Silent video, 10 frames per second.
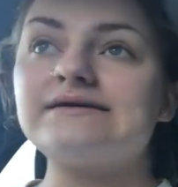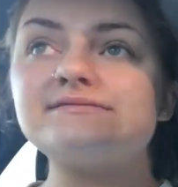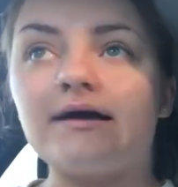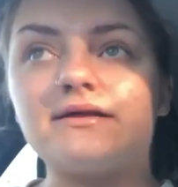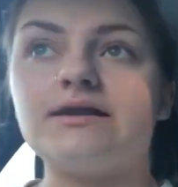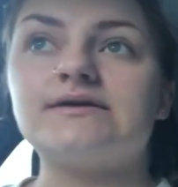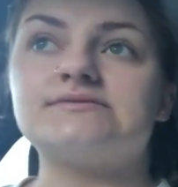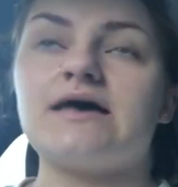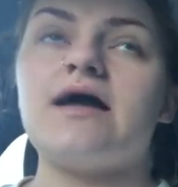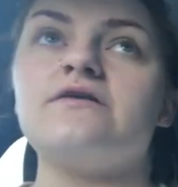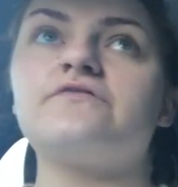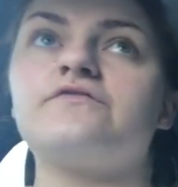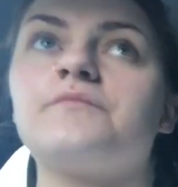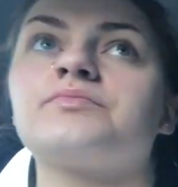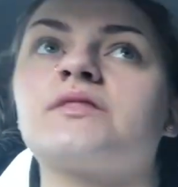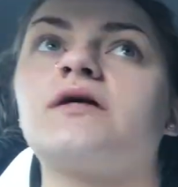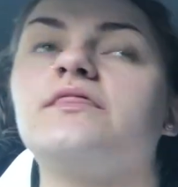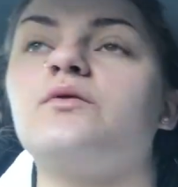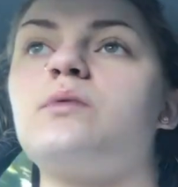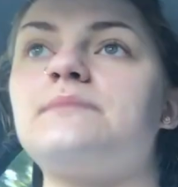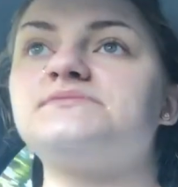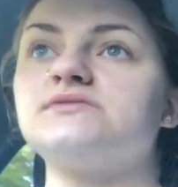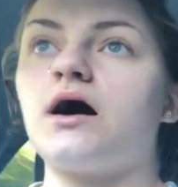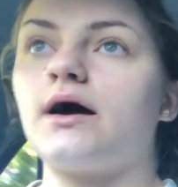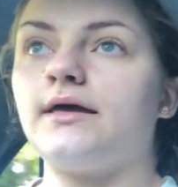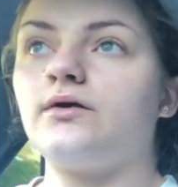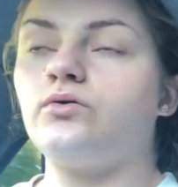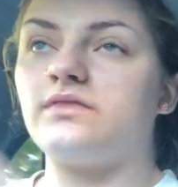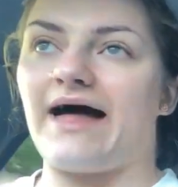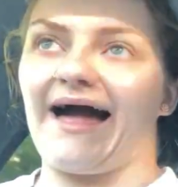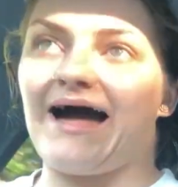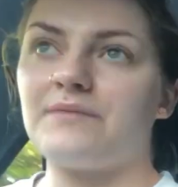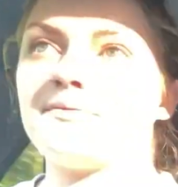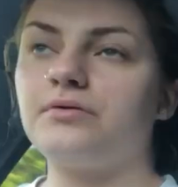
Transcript: as I clicked save, the website or the app